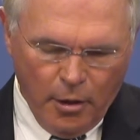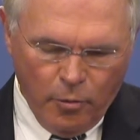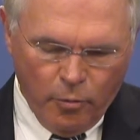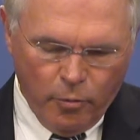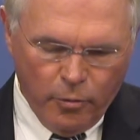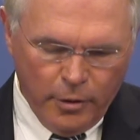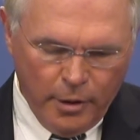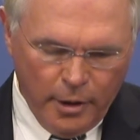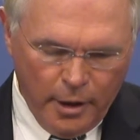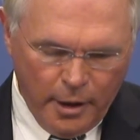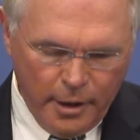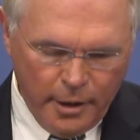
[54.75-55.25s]

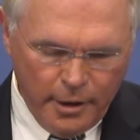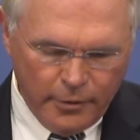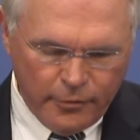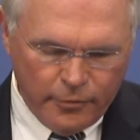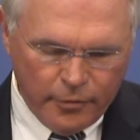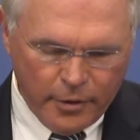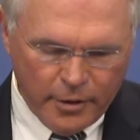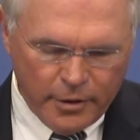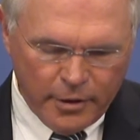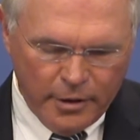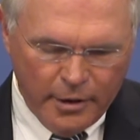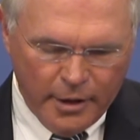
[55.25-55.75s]
we're not
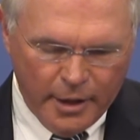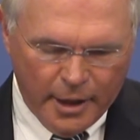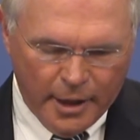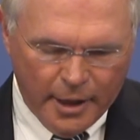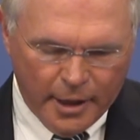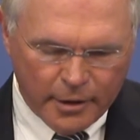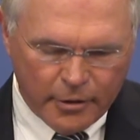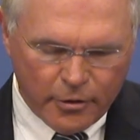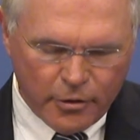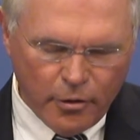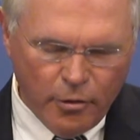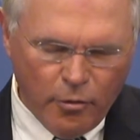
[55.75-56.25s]
interested in
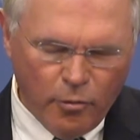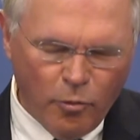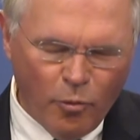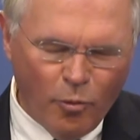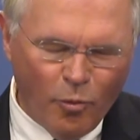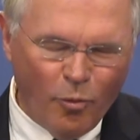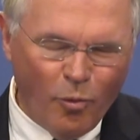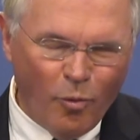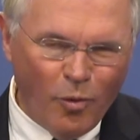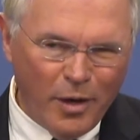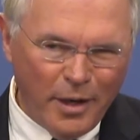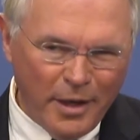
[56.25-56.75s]
that. So
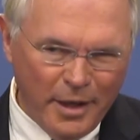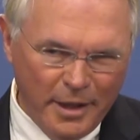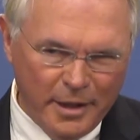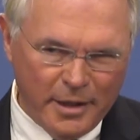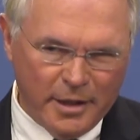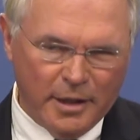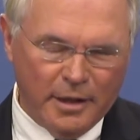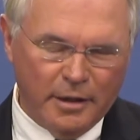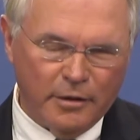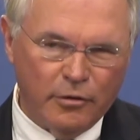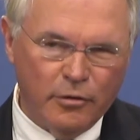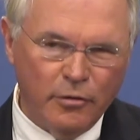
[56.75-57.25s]
what is it?